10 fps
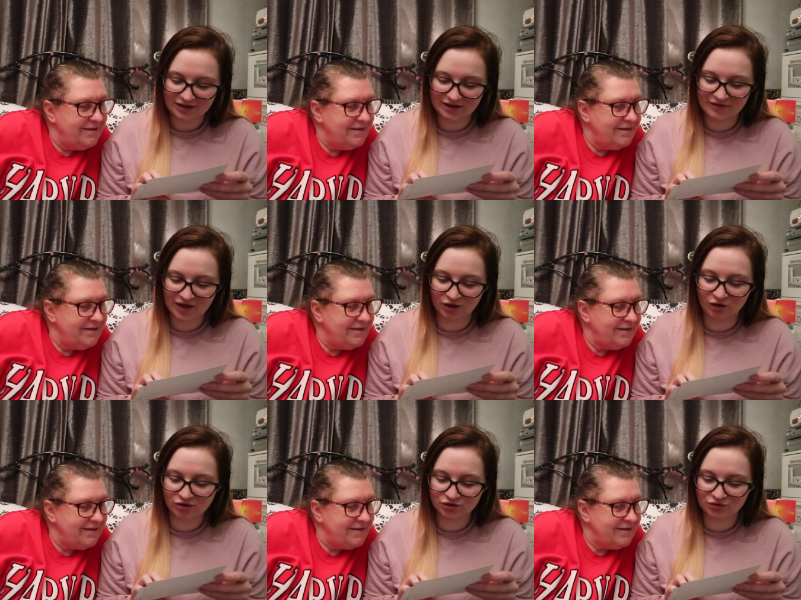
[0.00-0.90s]
Speaker 1: and that
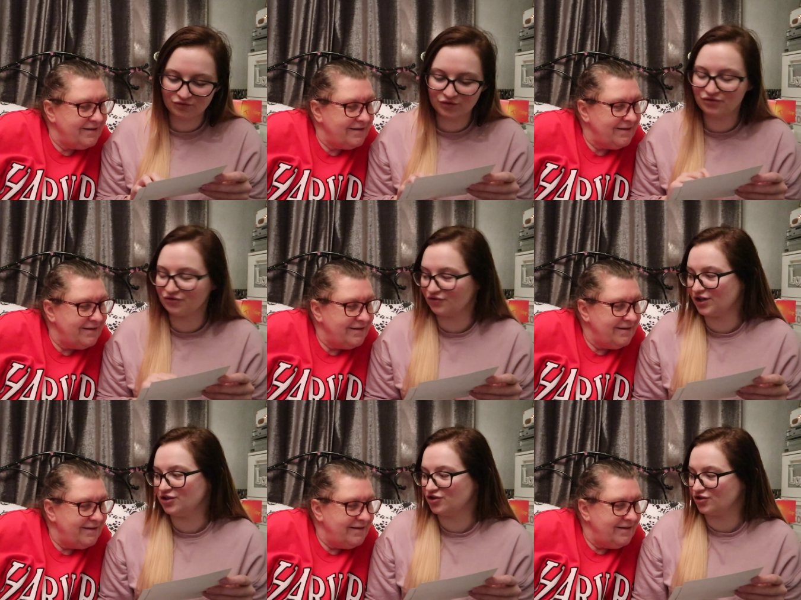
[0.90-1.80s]
god awful
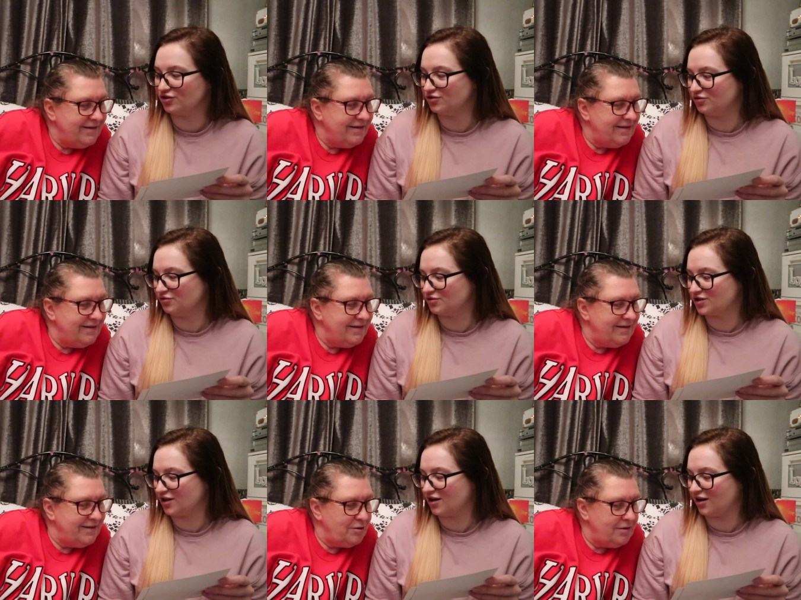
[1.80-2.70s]
fringe that you used
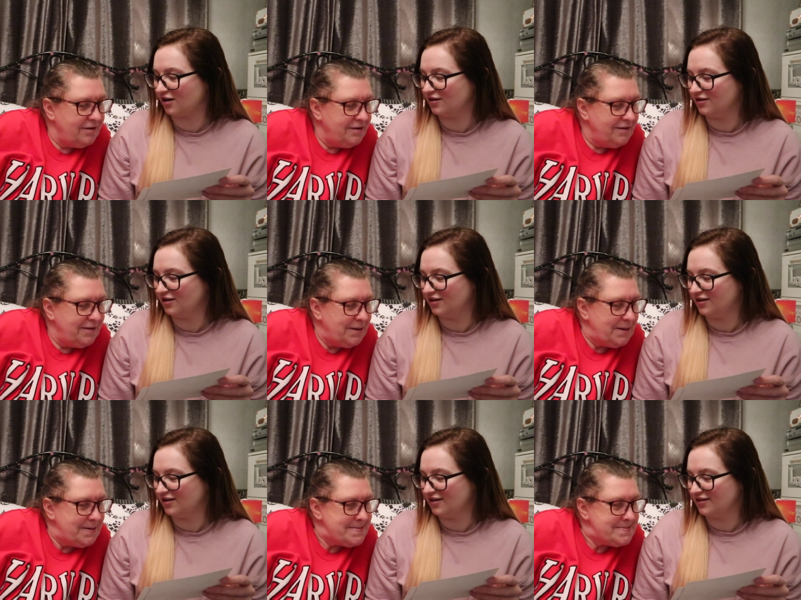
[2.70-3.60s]
to cut.
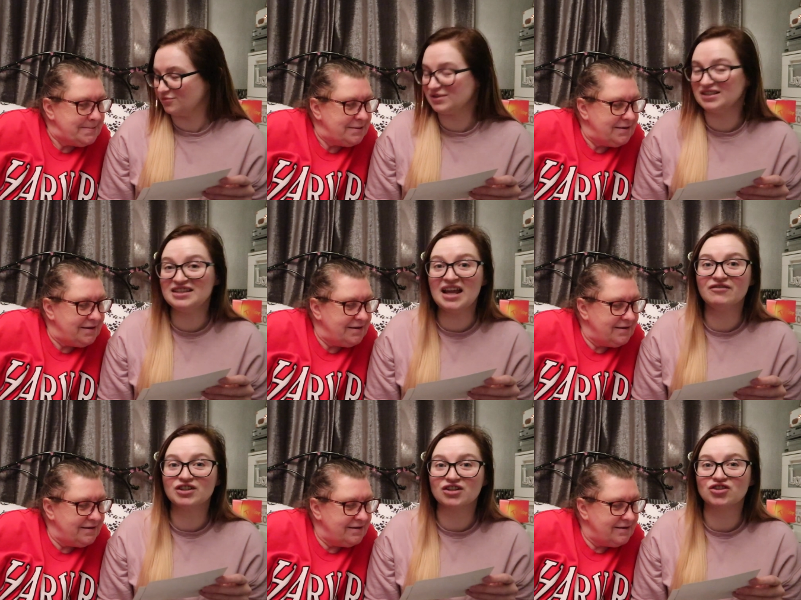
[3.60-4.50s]
That was
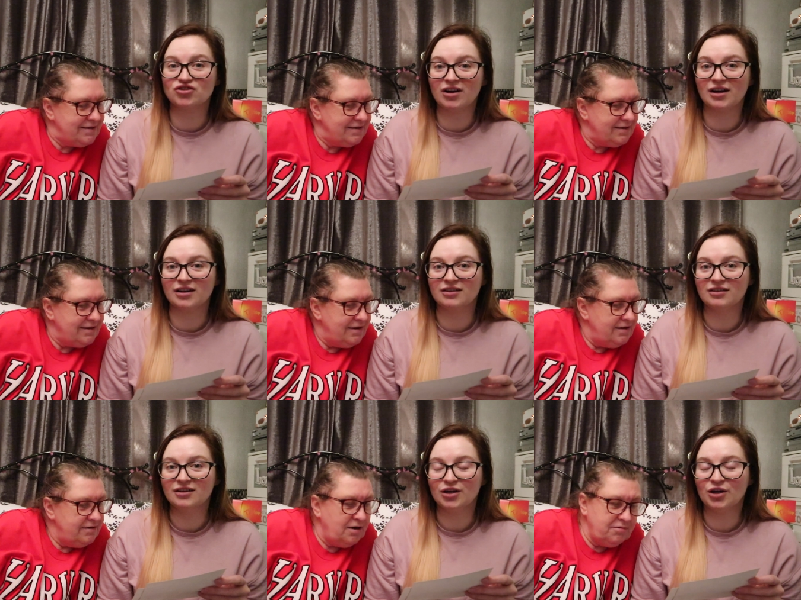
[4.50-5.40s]
never straight.
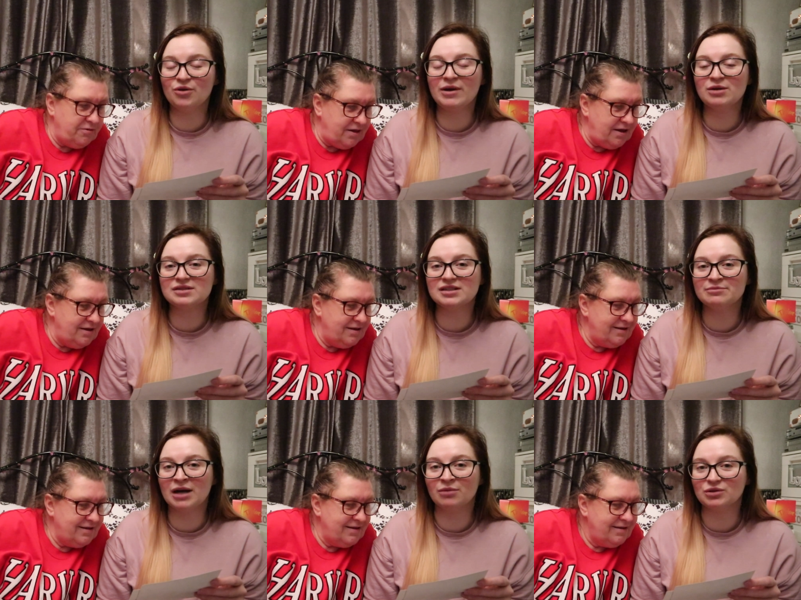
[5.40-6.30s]
No, no, Who that... else's
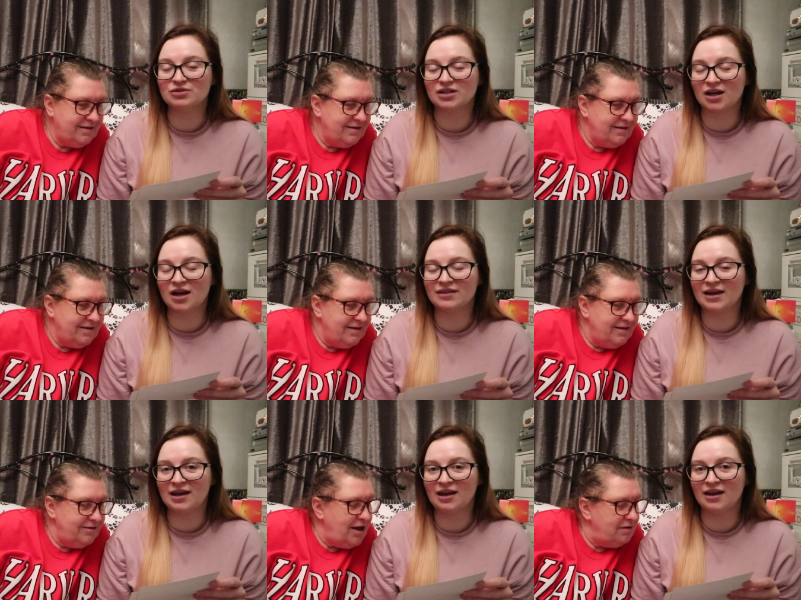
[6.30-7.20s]
mum used to cut
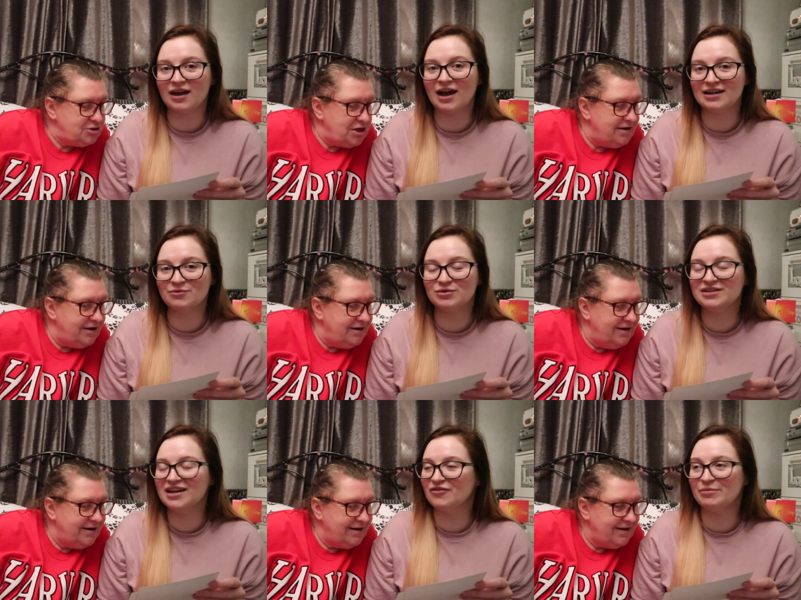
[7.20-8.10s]
their hair no, and it
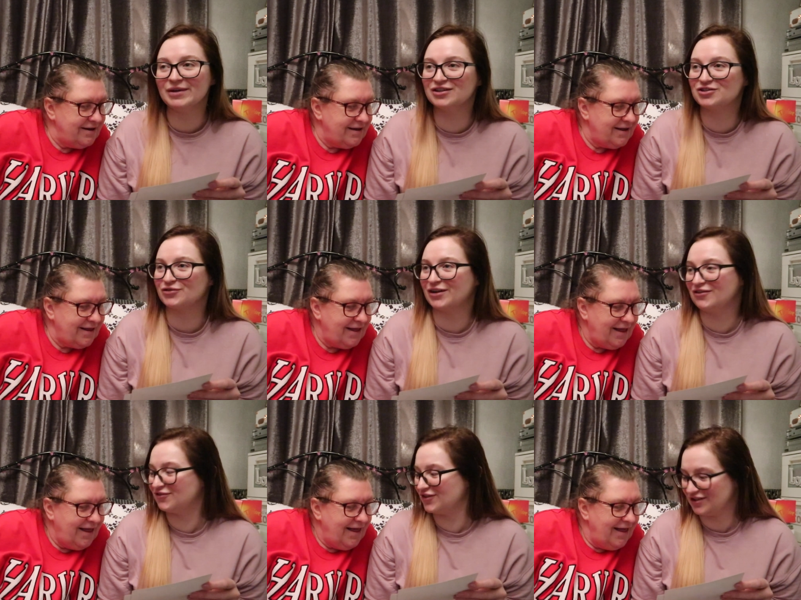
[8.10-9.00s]
would never be a
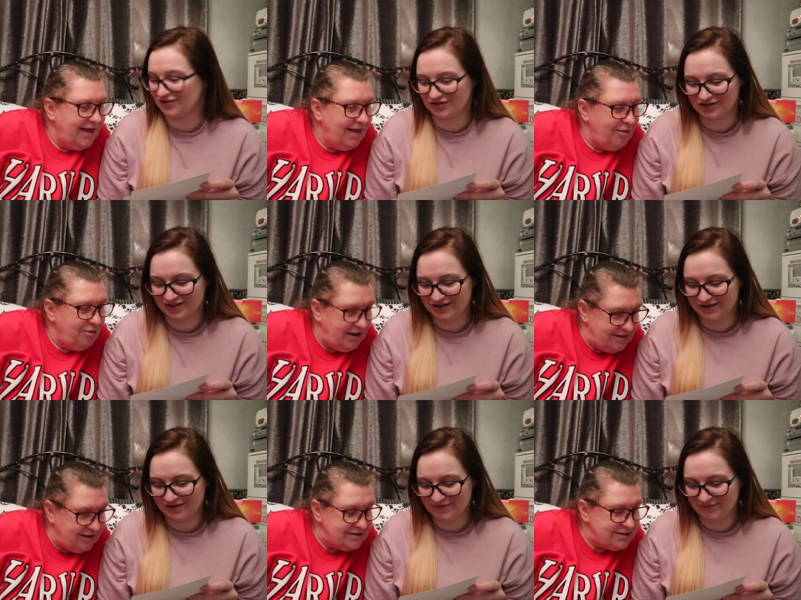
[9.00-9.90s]
straight fringe?
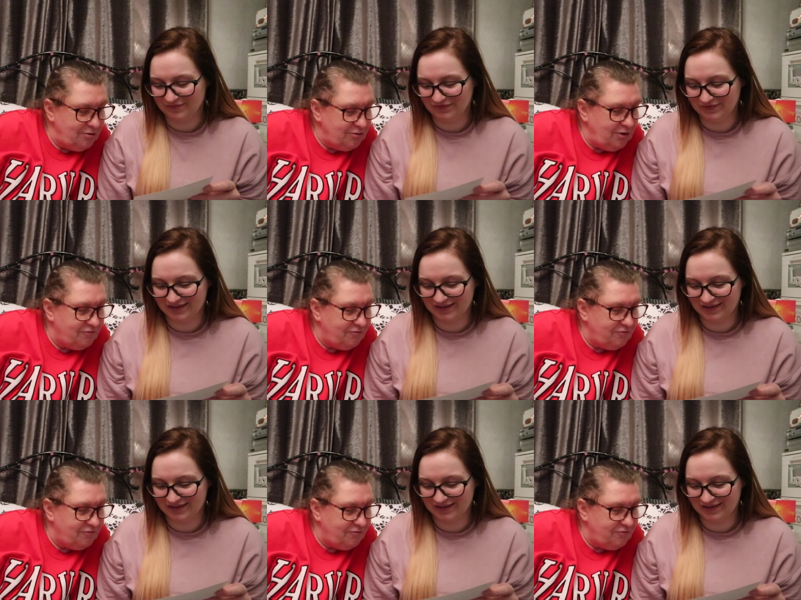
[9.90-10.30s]
Speaker 2: That that's long your